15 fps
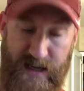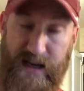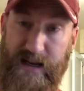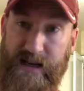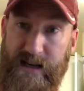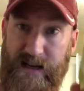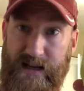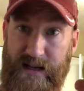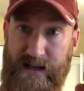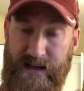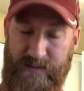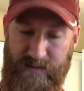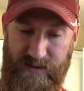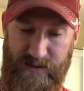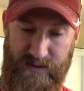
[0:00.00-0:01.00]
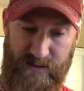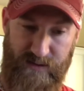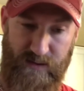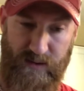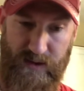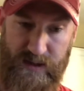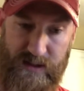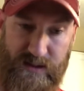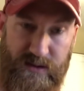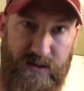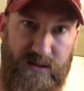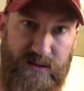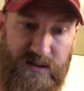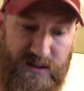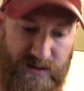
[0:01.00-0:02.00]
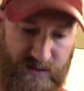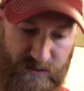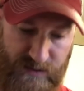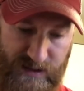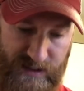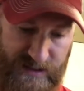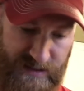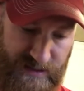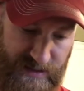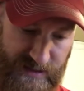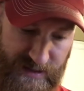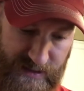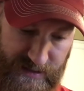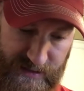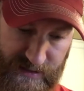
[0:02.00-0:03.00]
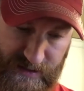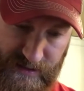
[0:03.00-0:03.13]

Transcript: and then I'm going to squeeze these